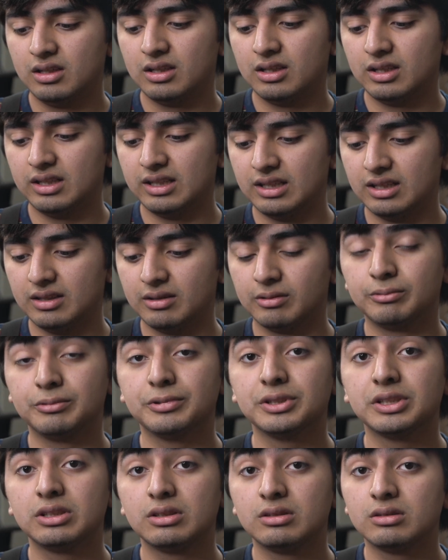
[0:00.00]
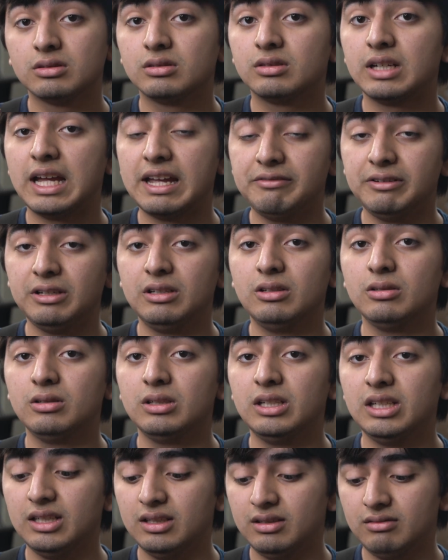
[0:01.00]
real heavy
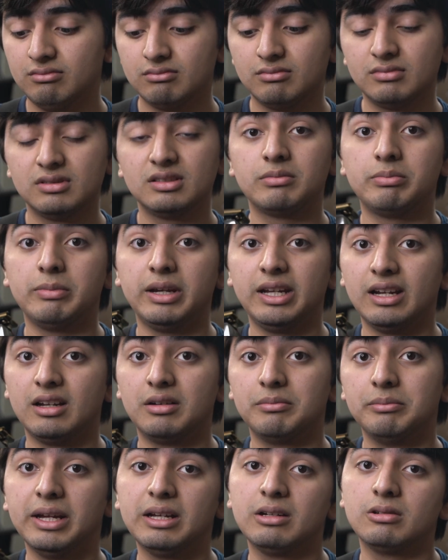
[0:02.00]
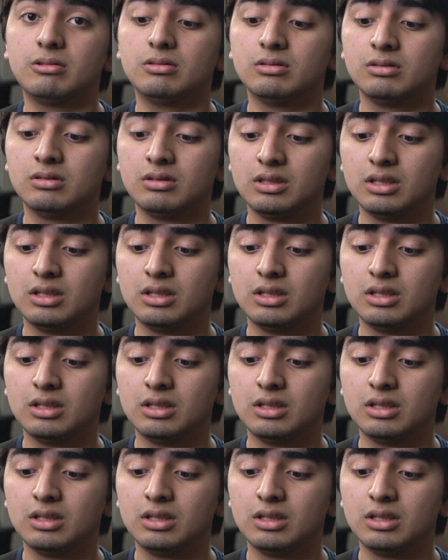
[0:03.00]
duty. It's made out of metal.